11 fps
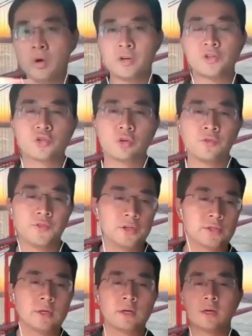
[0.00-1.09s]
water
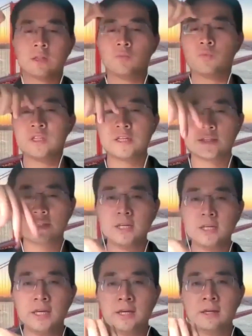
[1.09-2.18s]
surface, and when they
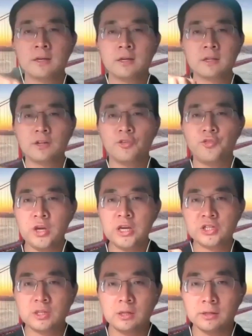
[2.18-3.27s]
see the
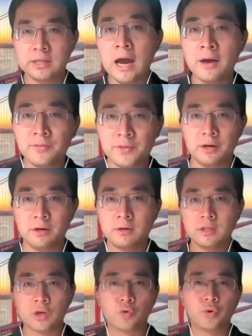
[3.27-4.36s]
fish down there, they